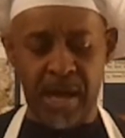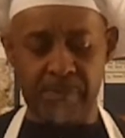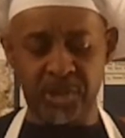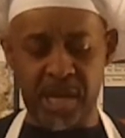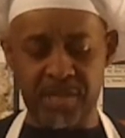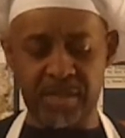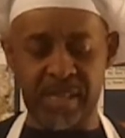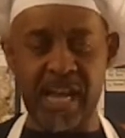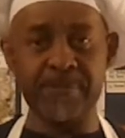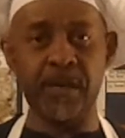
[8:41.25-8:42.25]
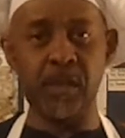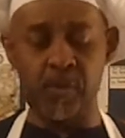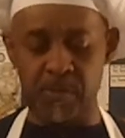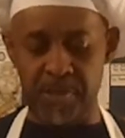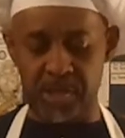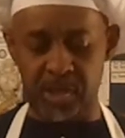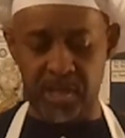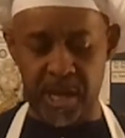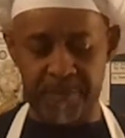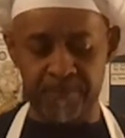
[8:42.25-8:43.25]
I'm changing lives by closing business
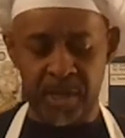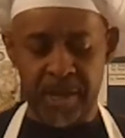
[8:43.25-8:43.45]
today.